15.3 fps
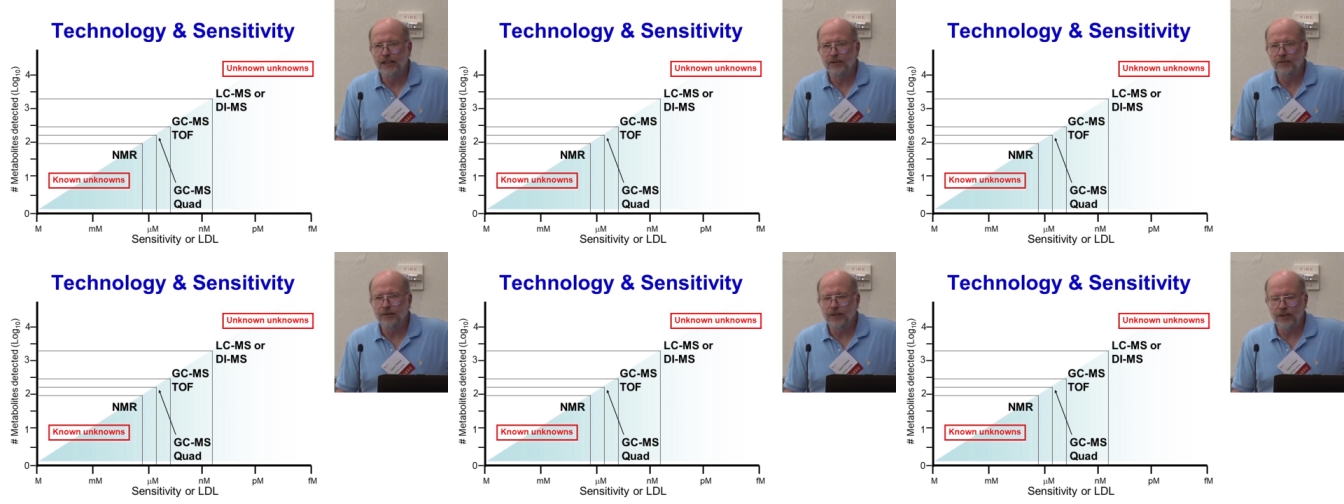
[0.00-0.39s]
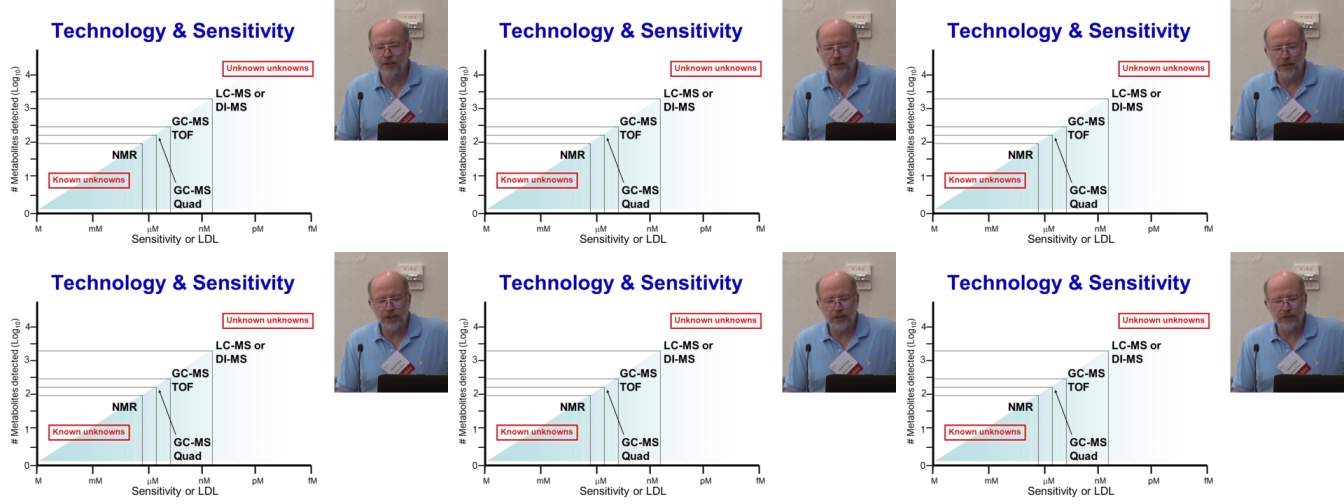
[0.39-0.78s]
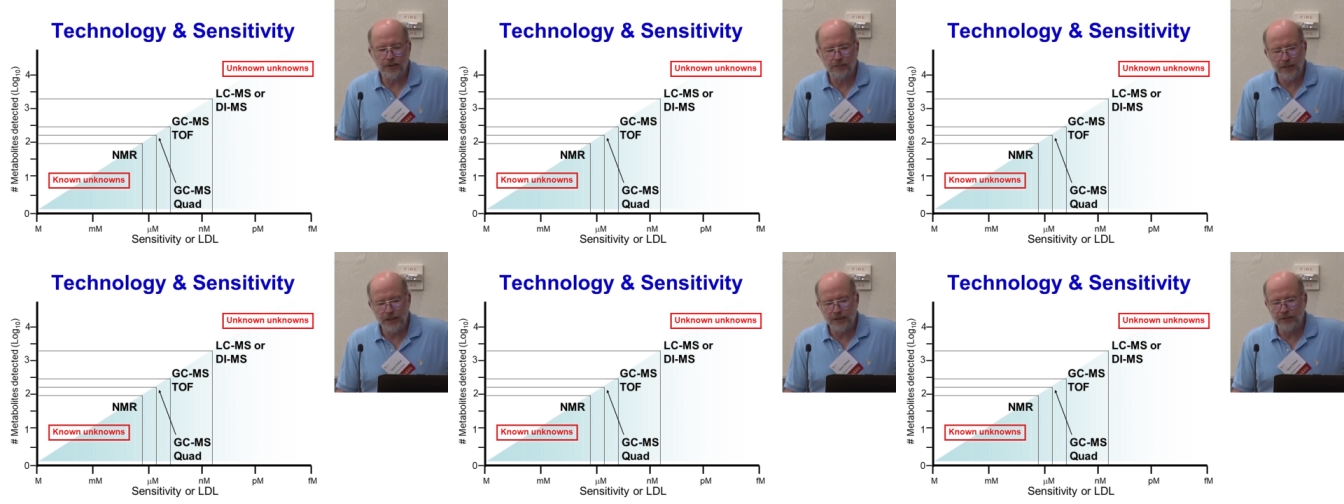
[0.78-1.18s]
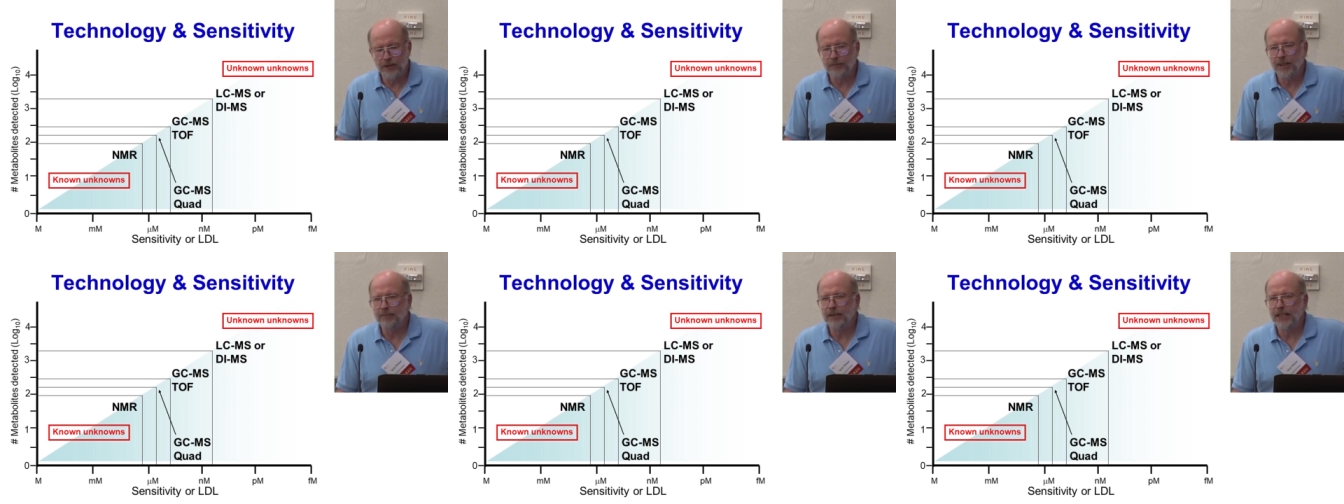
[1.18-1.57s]
with good equipment you
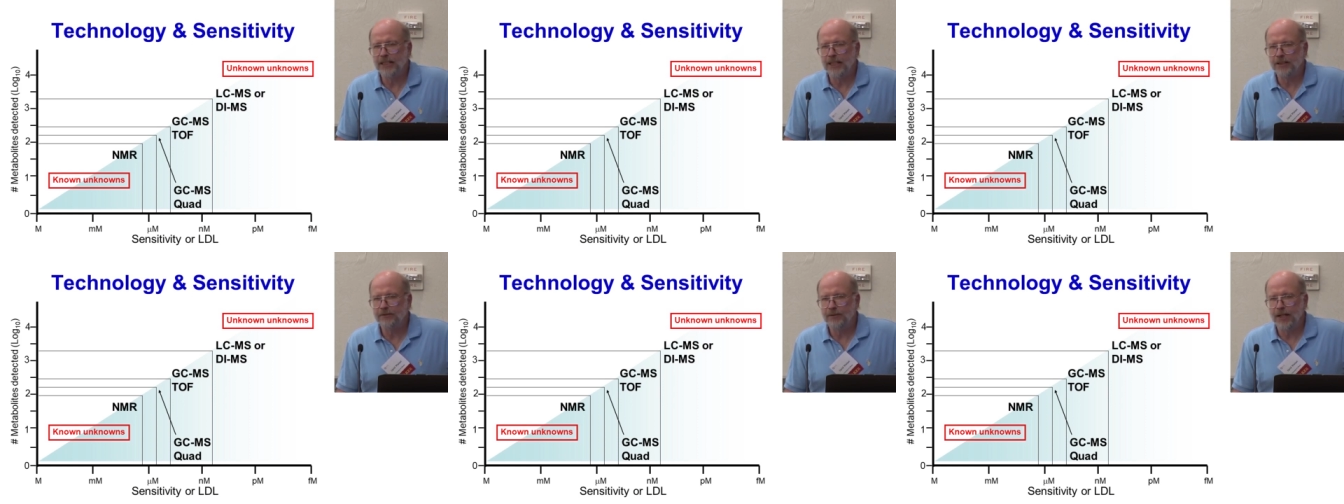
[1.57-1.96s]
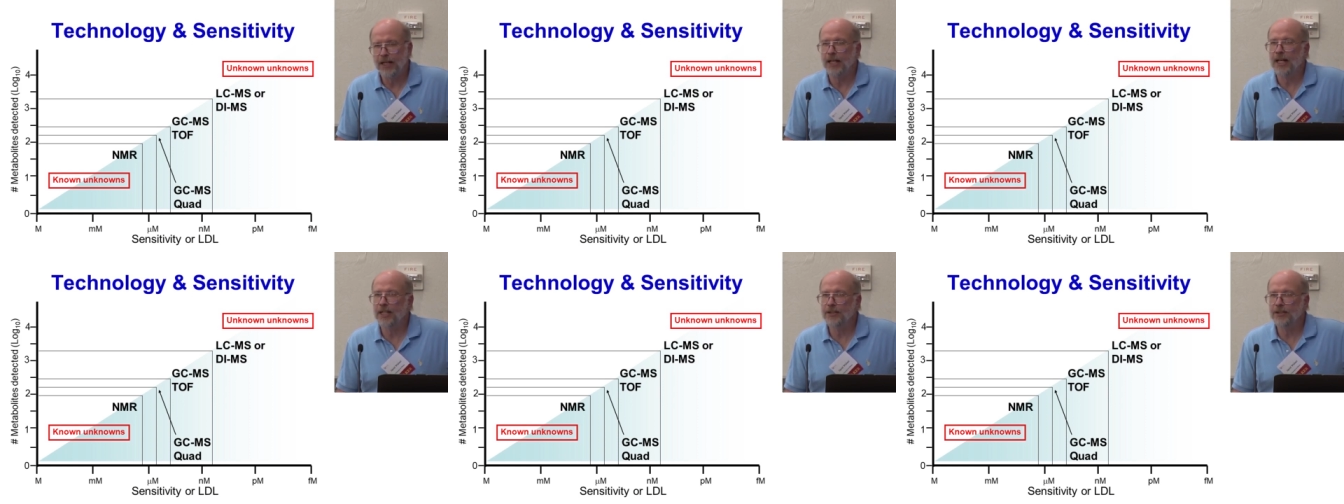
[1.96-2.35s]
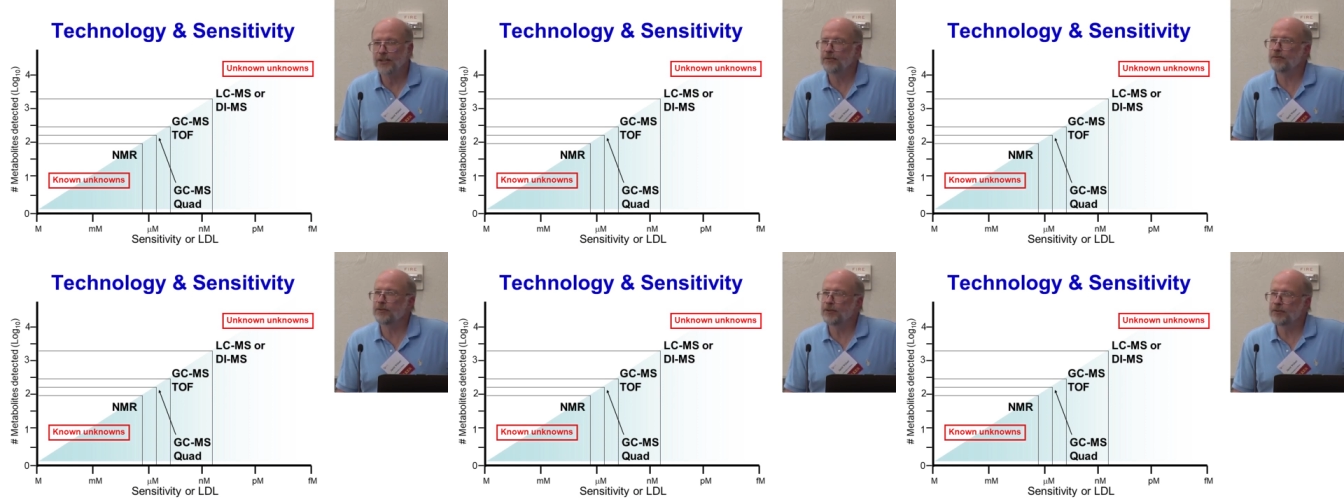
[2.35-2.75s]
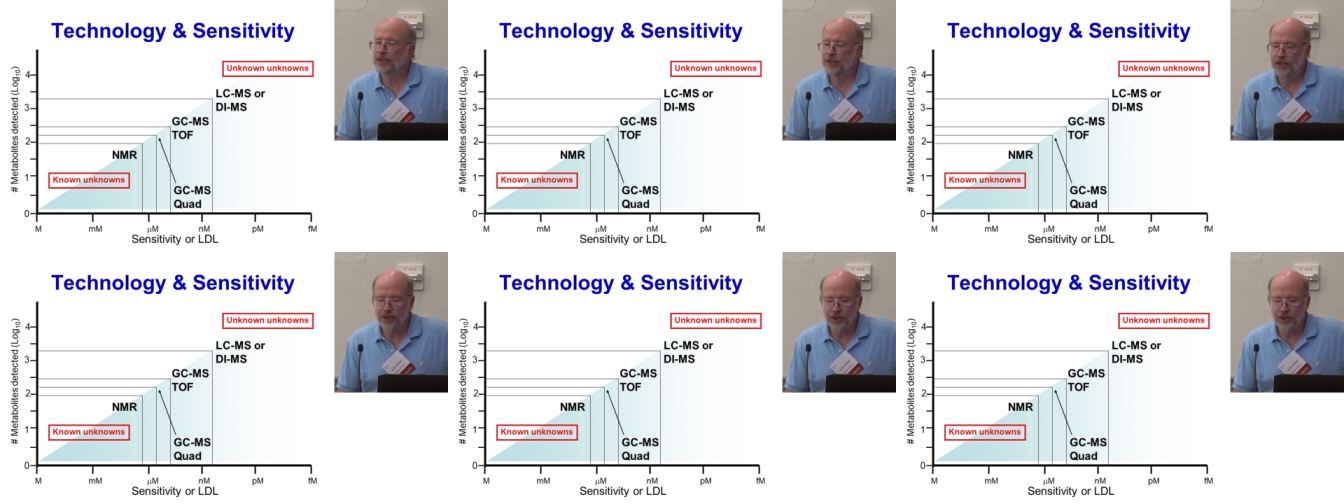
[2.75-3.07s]
can maybe identify 150 to